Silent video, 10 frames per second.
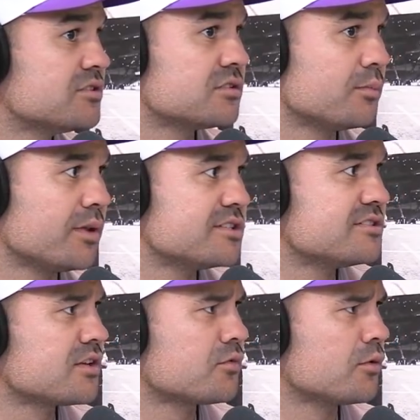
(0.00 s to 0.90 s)
sister plays
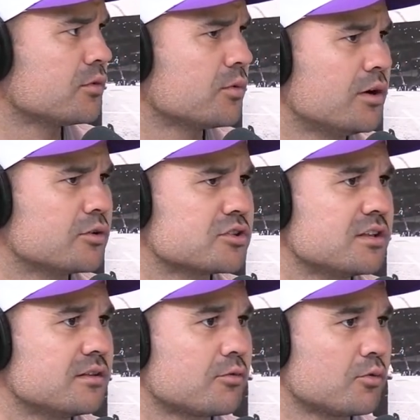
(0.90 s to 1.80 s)
6 for him as well.
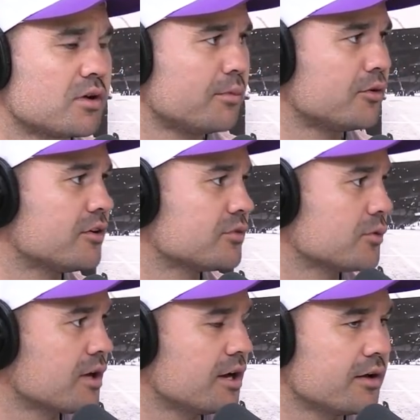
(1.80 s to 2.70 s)
She threw a couple of nice little
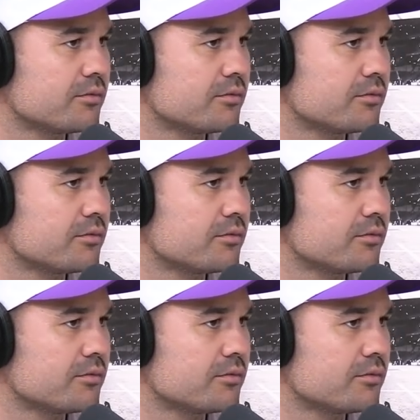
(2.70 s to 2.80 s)
cutout.